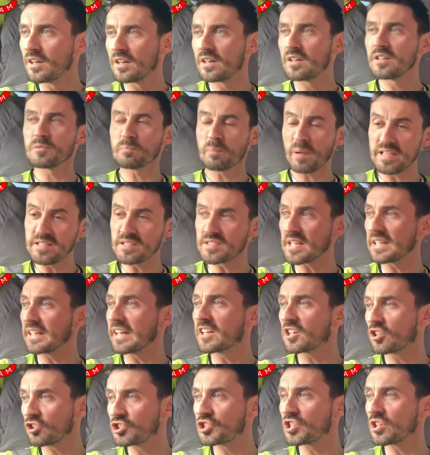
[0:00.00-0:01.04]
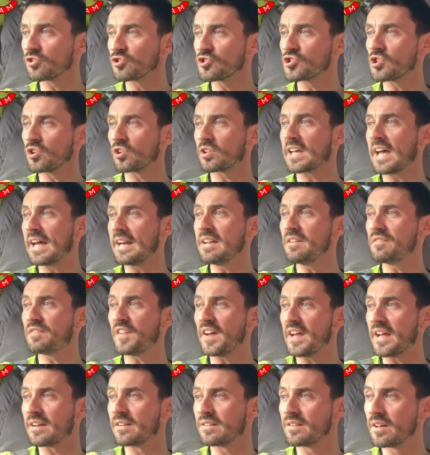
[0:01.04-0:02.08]
It's basically because she'll suck
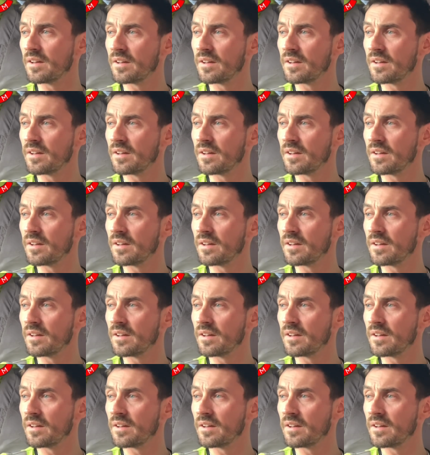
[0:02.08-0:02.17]
anything.